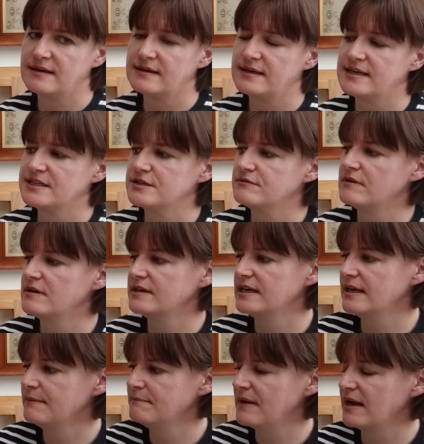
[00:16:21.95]
later on
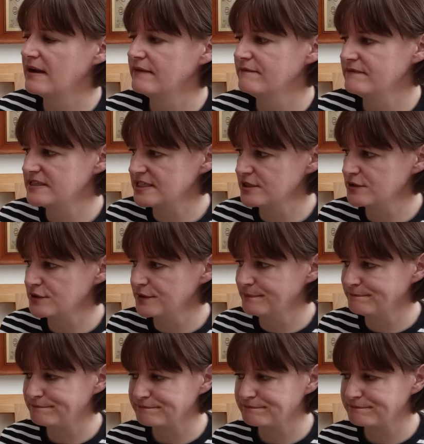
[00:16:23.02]
in my video.